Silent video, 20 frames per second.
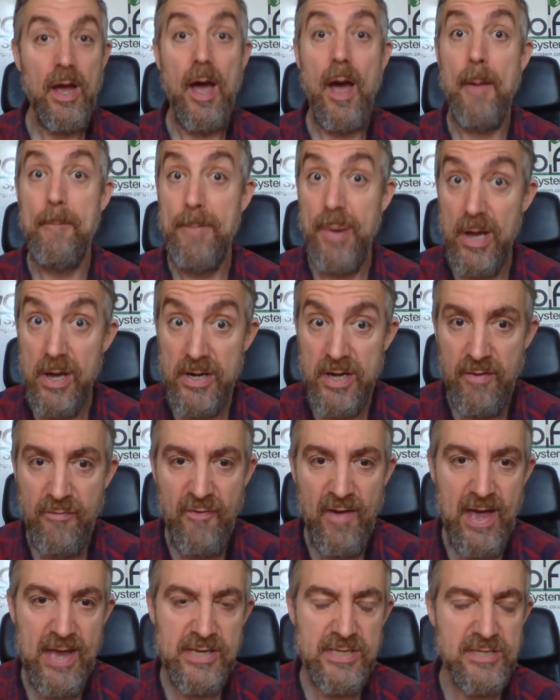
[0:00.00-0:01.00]
A birdie
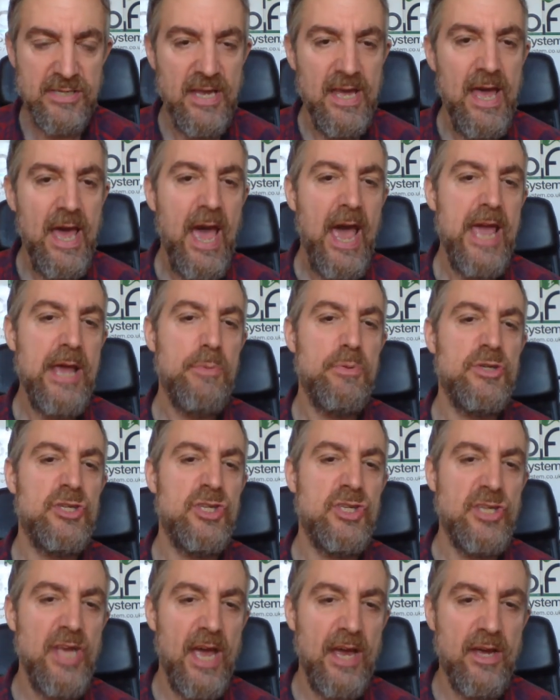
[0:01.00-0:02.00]
fest. He was
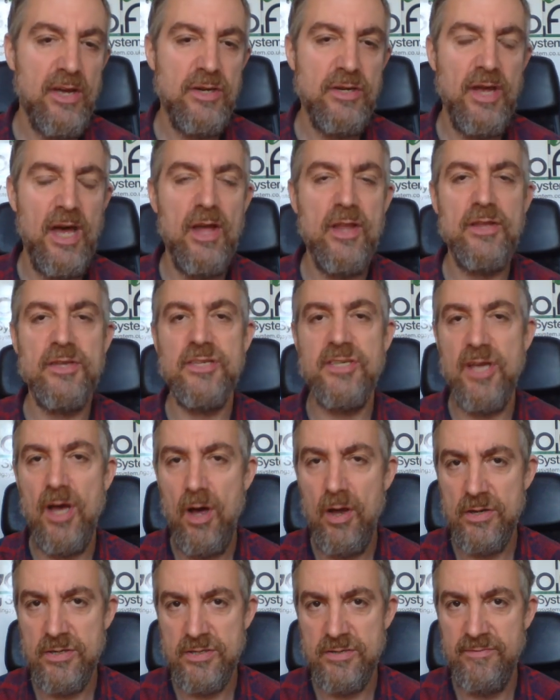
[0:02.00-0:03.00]
second at
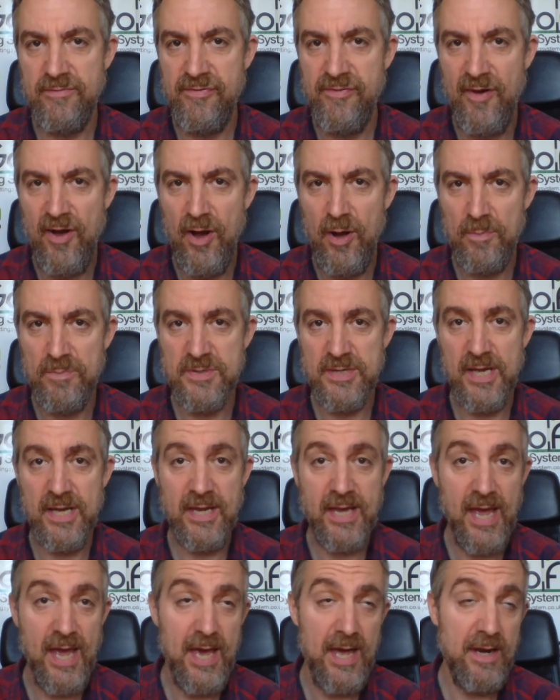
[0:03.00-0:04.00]
Sanderson Farms.
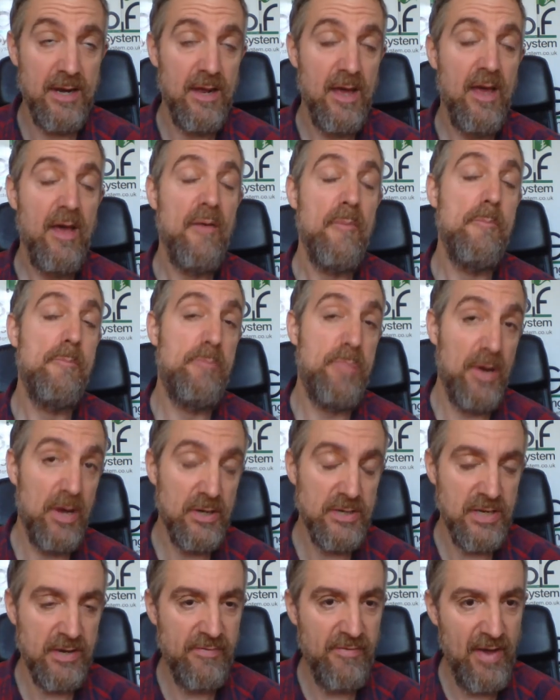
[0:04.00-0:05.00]
Again,
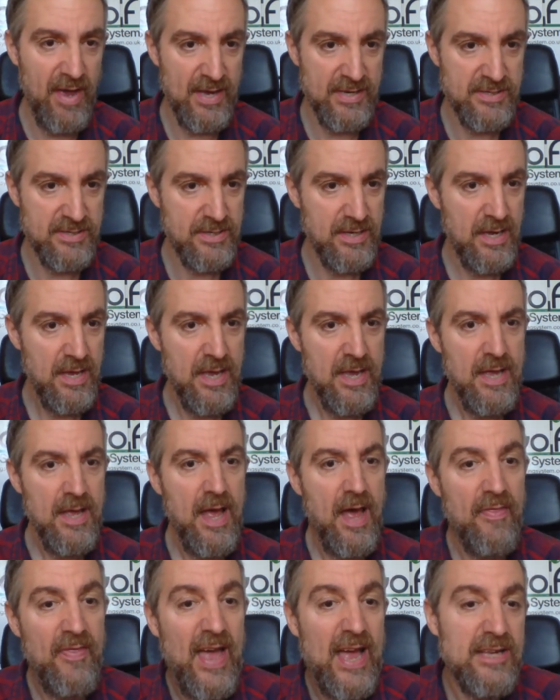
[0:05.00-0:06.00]
birdie fest.
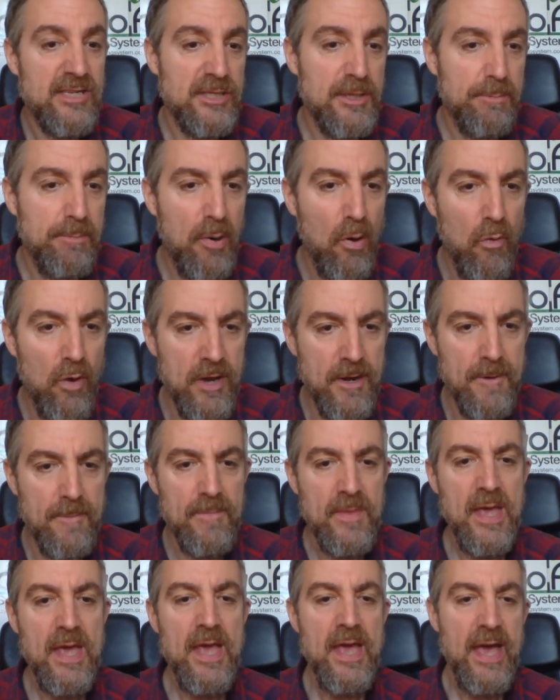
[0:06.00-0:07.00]
And that's the point.
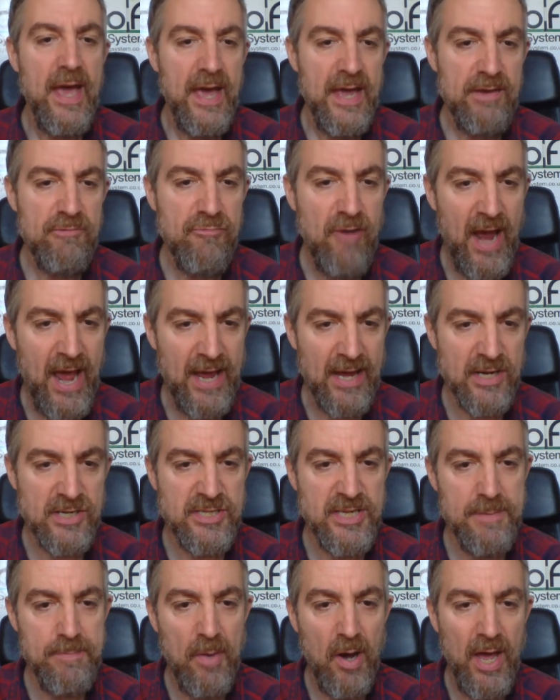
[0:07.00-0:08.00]
He ranks
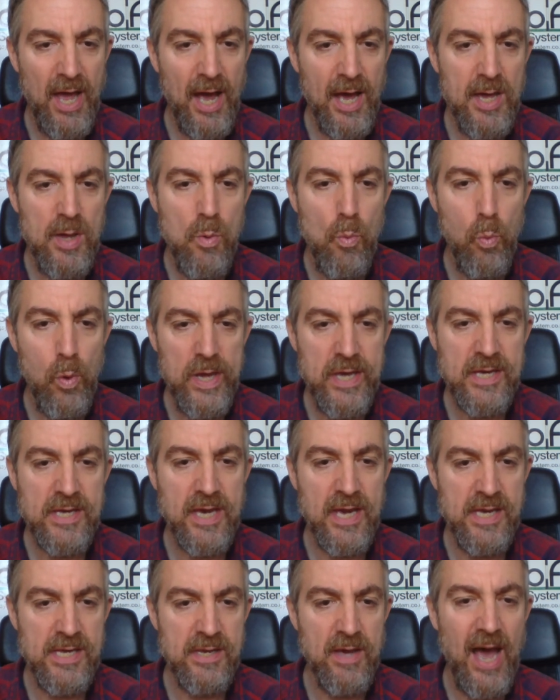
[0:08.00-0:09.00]
in my eight-week
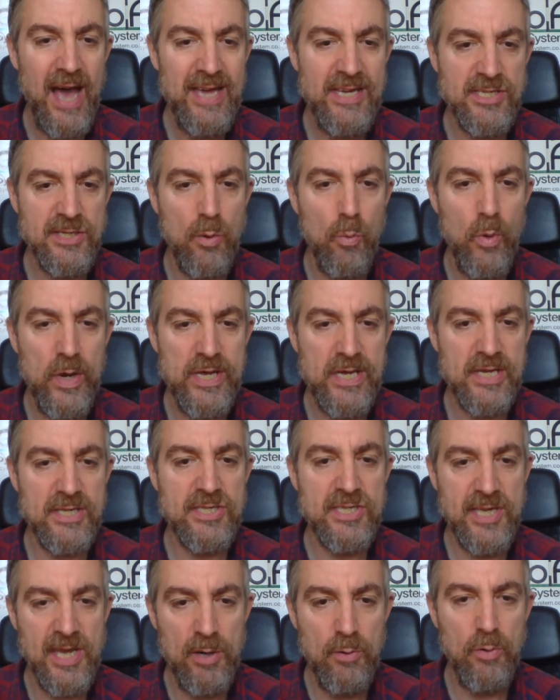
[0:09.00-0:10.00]
eight week
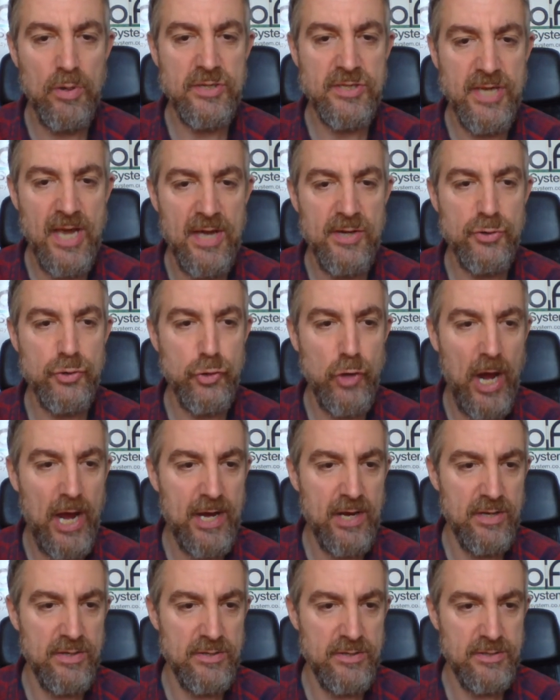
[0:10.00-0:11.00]
skill set
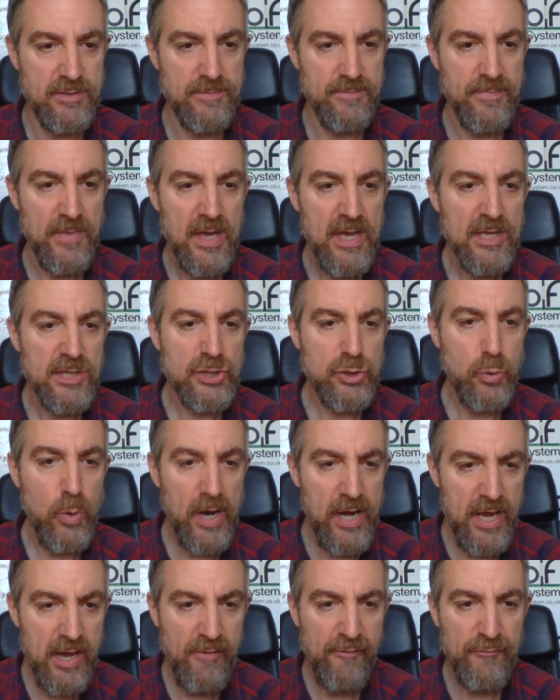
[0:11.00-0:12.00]
trackers.
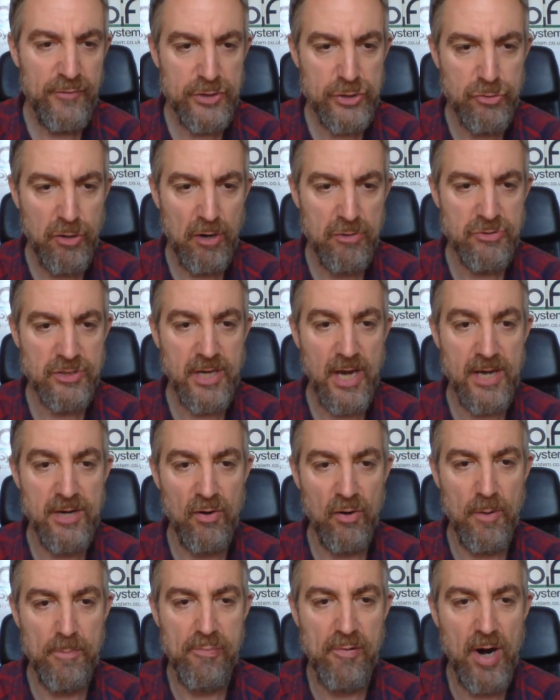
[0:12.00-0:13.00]
twentieth for strokes gained
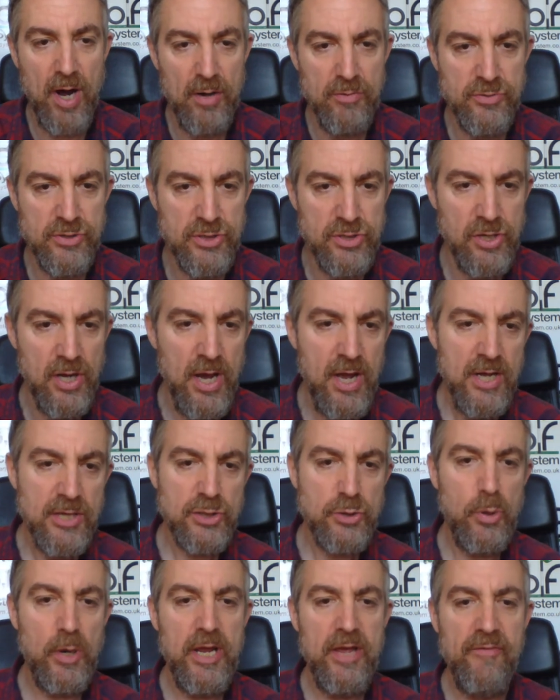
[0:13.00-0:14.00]
on approach,
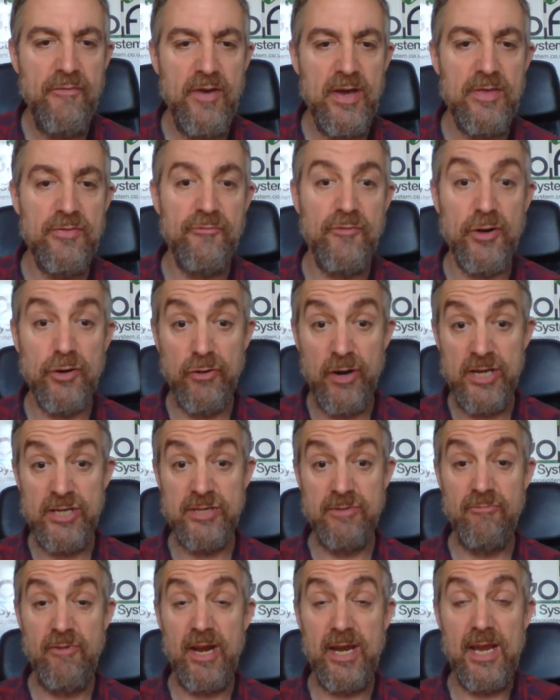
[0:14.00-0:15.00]
twenty-fifth for greens
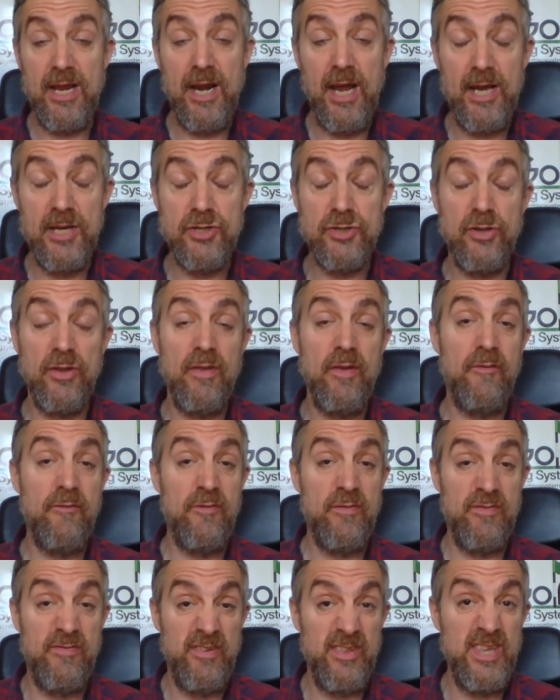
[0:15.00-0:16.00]
in regulation.
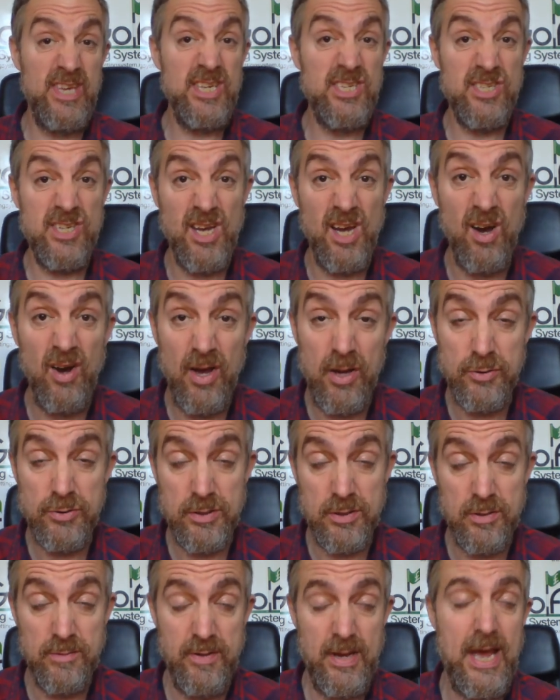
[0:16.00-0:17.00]
And for this guy, who's
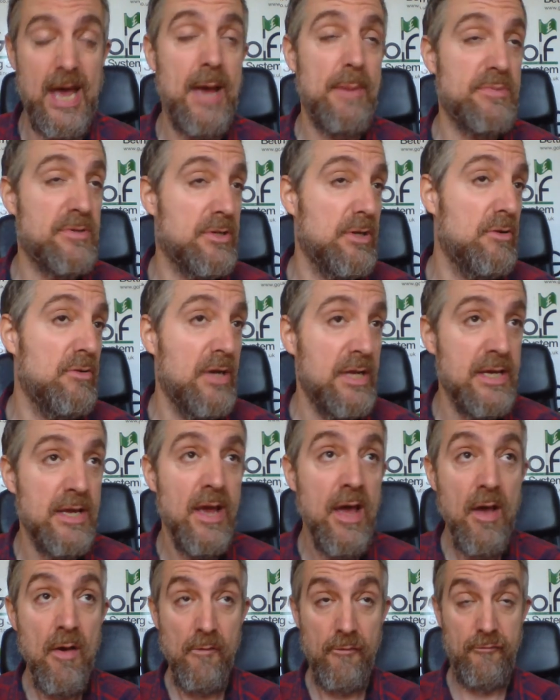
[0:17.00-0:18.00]
an absolutely
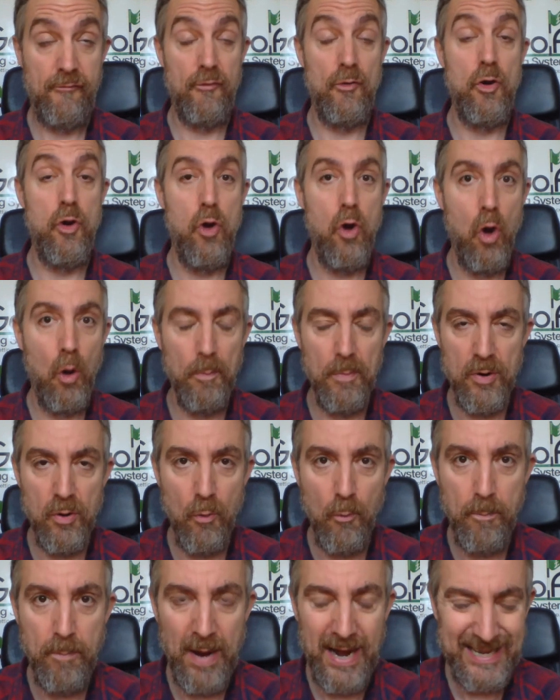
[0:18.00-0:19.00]
phenomenal
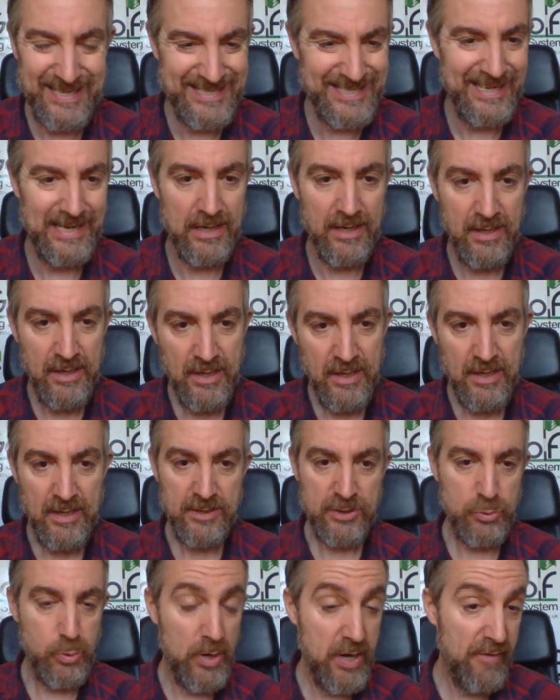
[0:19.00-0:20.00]
putter,
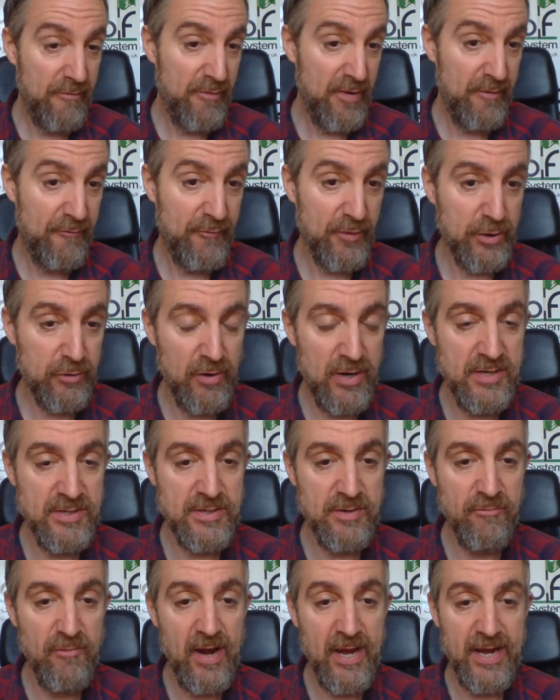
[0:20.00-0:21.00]
twenty-fifth for greens
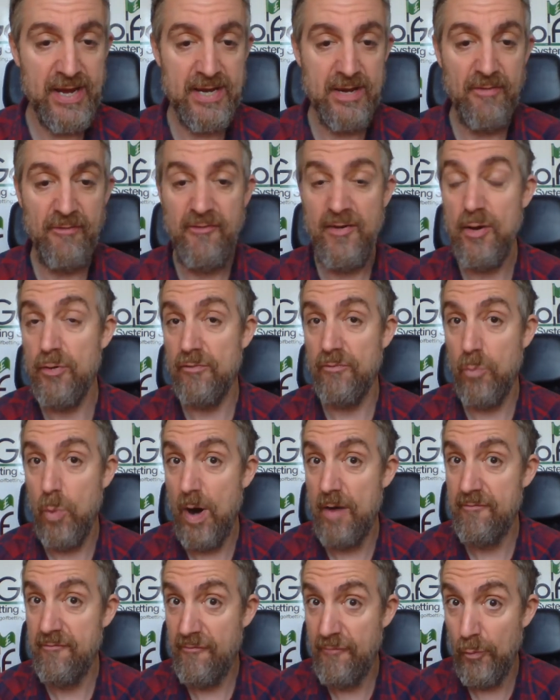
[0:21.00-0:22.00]
in reg in a field of
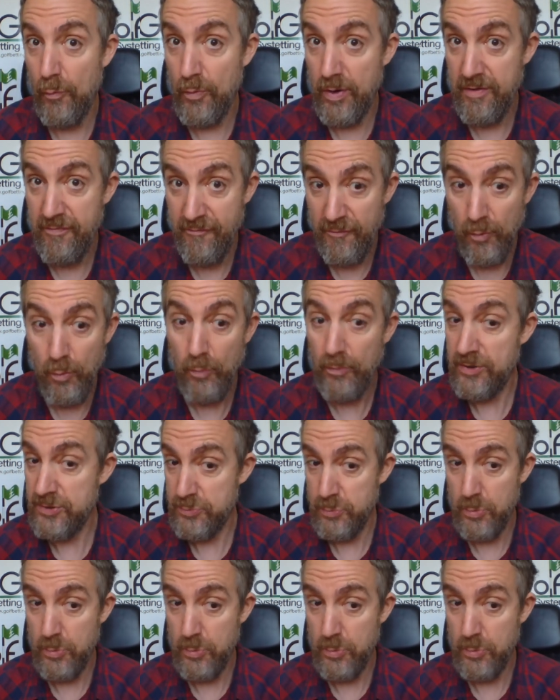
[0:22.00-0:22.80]
one forty-four this